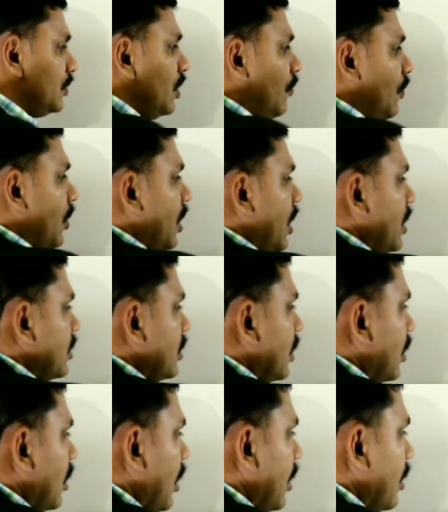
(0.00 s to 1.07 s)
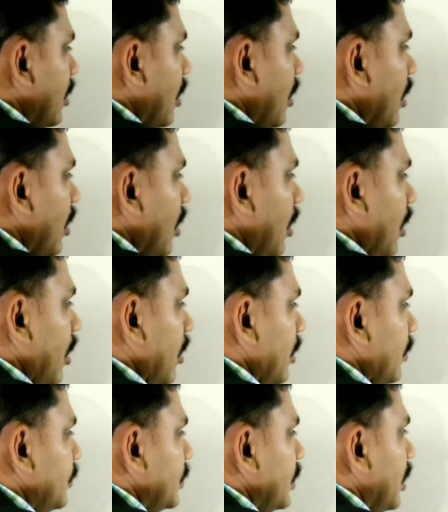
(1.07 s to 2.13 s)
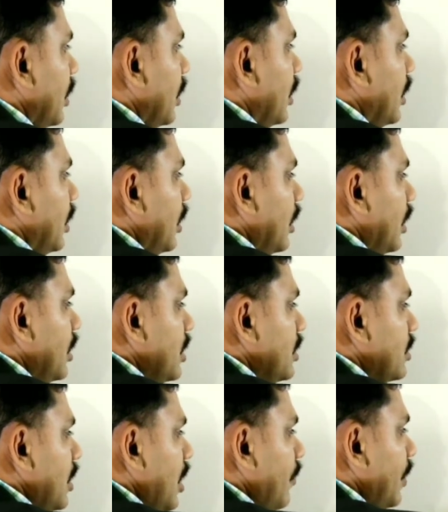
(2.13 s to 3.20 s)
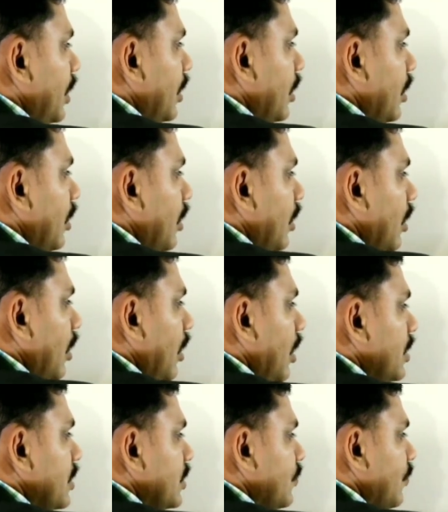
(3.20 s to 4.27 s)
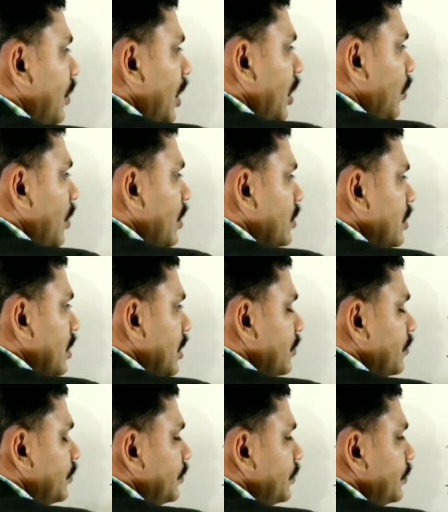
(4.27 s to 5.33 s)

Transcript: If you consider red color, it is having less frequency